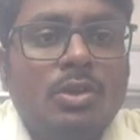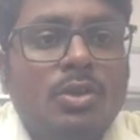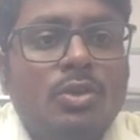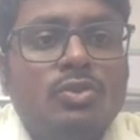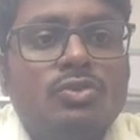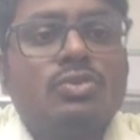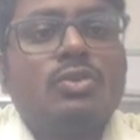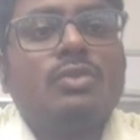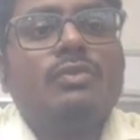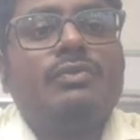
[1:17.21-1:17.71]

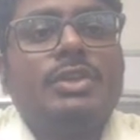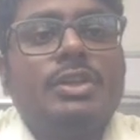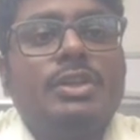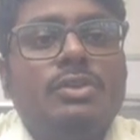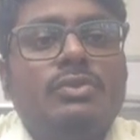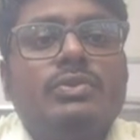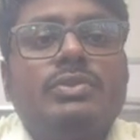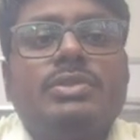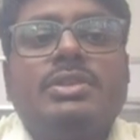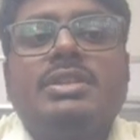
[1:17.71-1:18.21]
So we need to
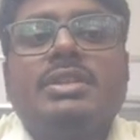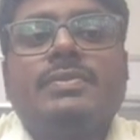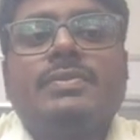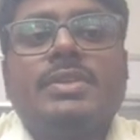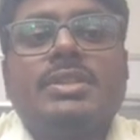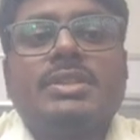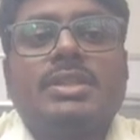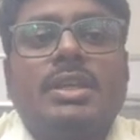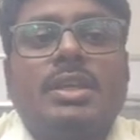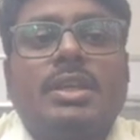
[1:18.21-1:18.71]
interface
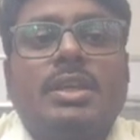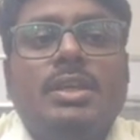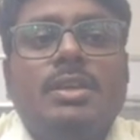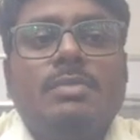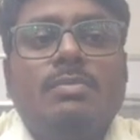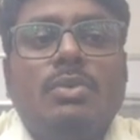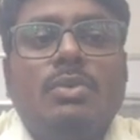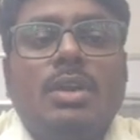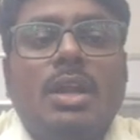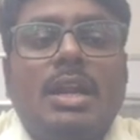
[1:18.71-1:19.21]
the
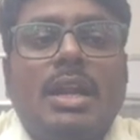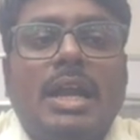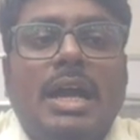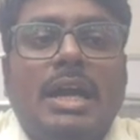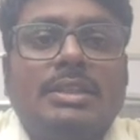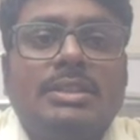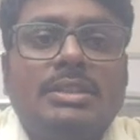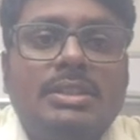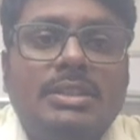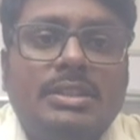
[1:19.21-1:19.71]
keyboard and
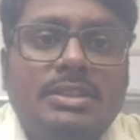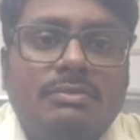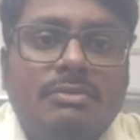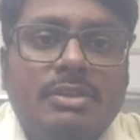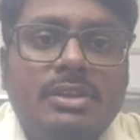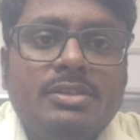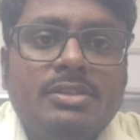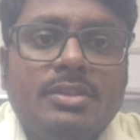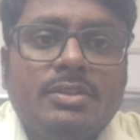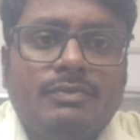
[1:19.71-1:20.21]
other
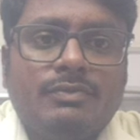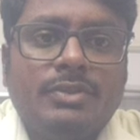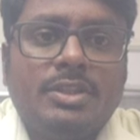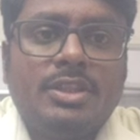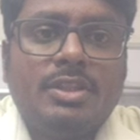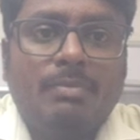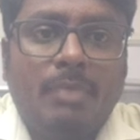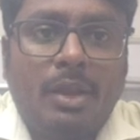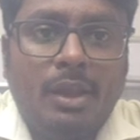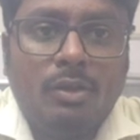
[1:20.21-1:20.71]
devices with the
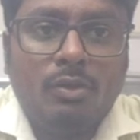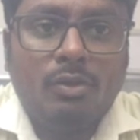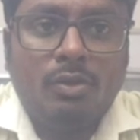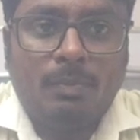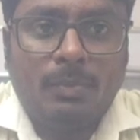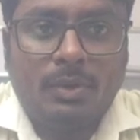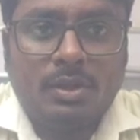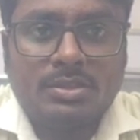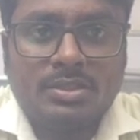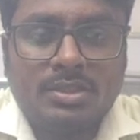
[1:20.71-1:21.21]

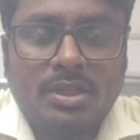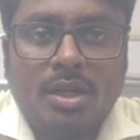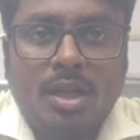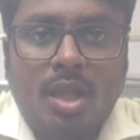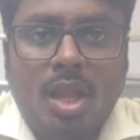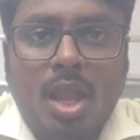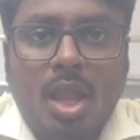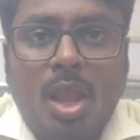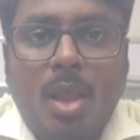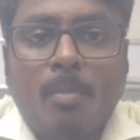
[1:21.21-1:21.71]
microprocessor
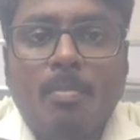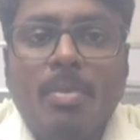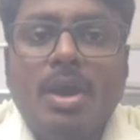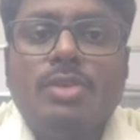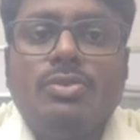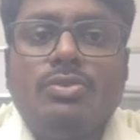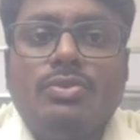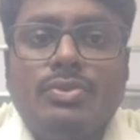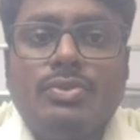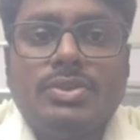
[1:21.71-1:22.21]
by
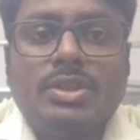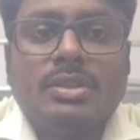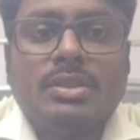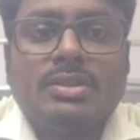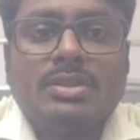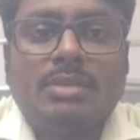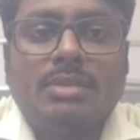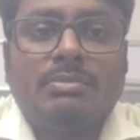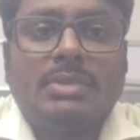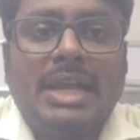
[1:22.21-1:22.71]
using
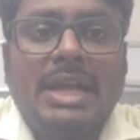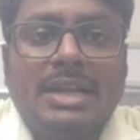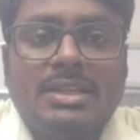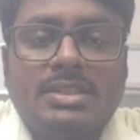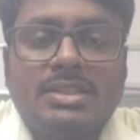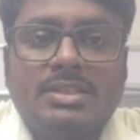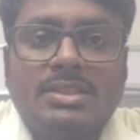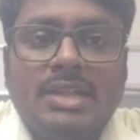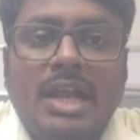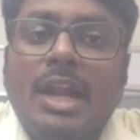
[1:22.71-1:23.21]
some
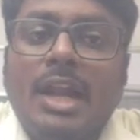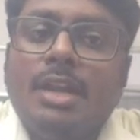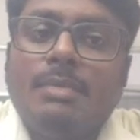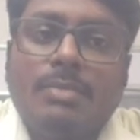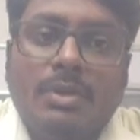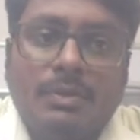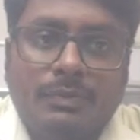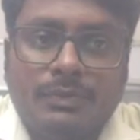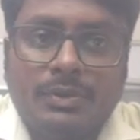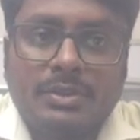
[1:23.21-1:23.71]
latches and
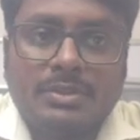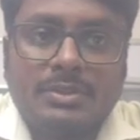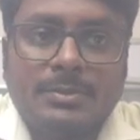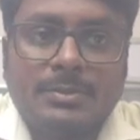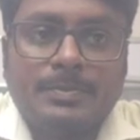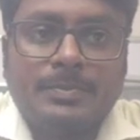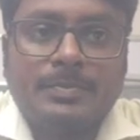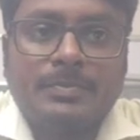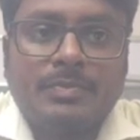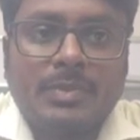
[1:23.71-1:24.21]
buffers.
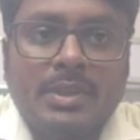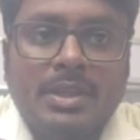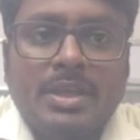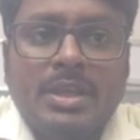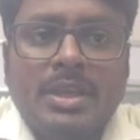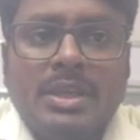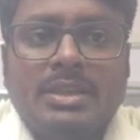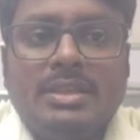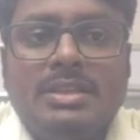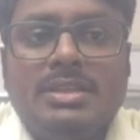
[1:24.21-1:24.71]

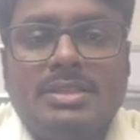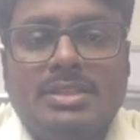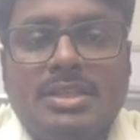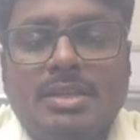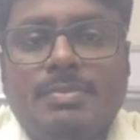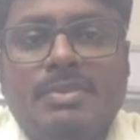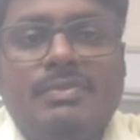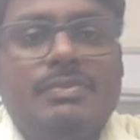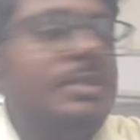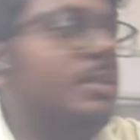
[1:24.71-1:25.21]
This type of
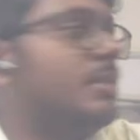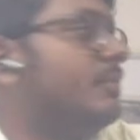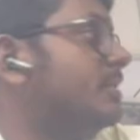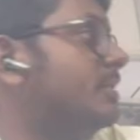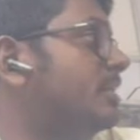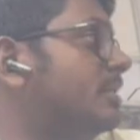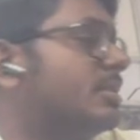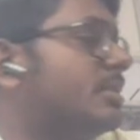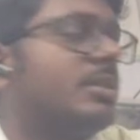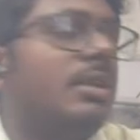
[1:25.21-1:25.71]
interfacing
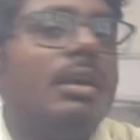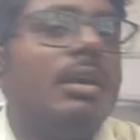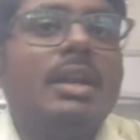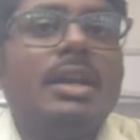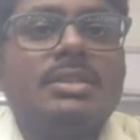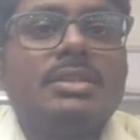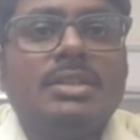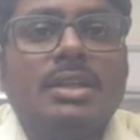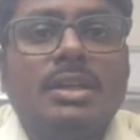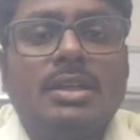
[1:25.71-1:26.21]
is called as
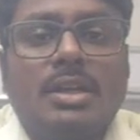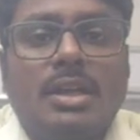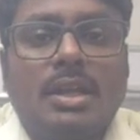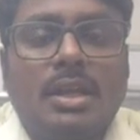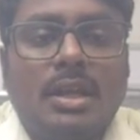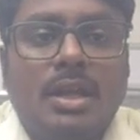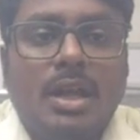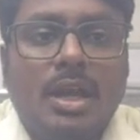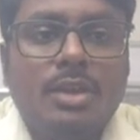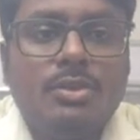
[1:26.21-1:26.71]
an
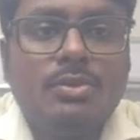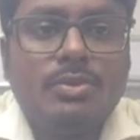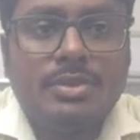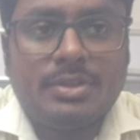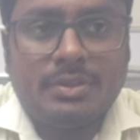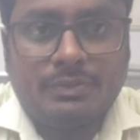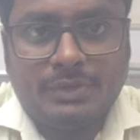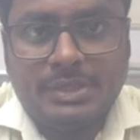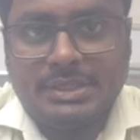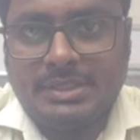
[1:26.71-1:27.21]
I/O
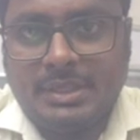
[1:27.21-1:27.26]
interfacing.